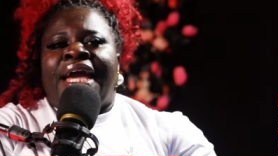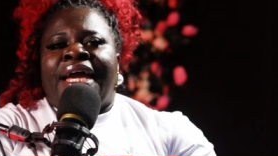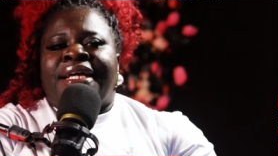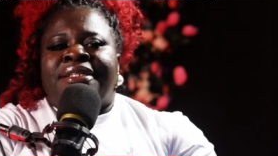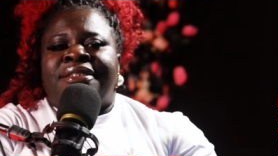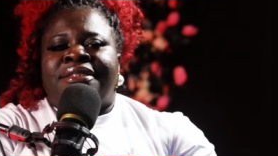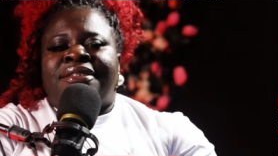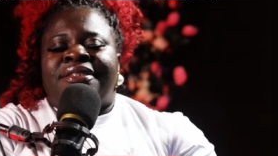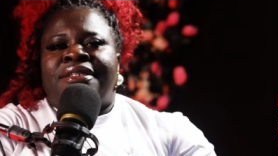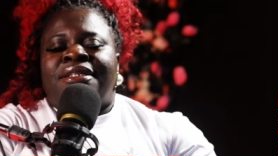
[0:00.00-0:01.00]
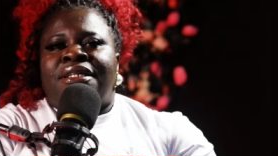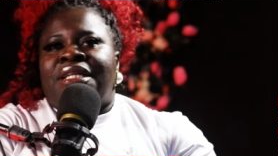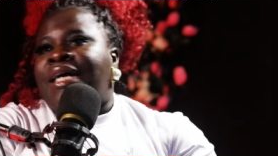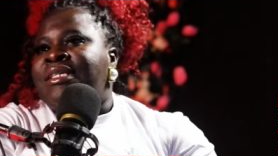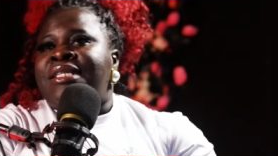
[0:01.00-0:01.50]
And
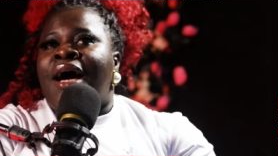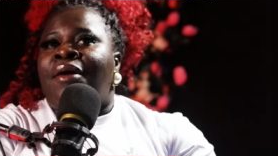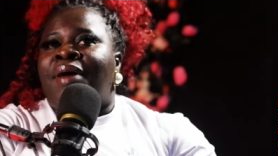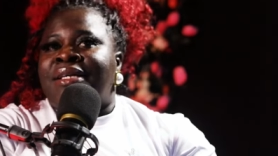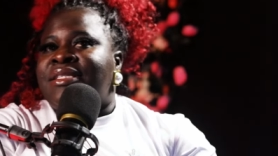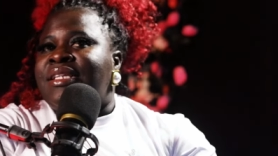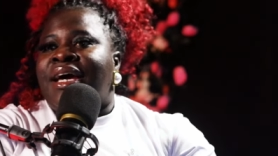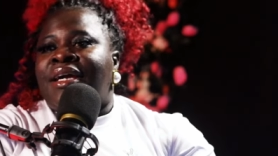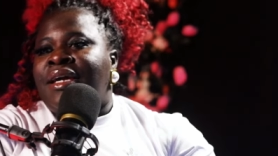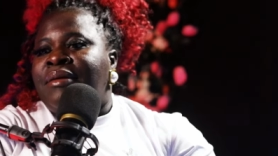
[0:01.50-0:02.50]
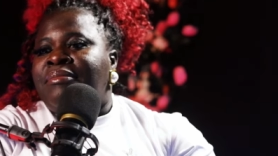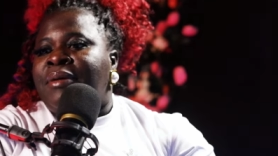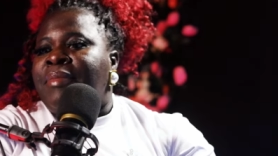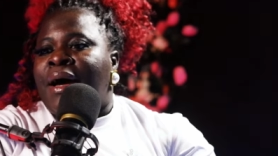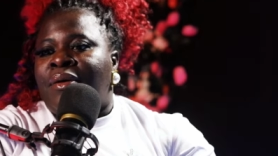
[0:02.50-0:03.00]
that is how Aseda came
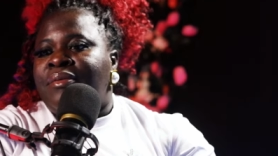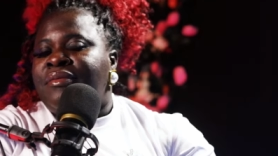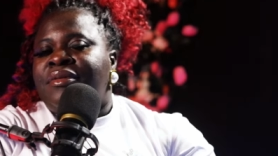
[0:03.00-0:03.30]
about.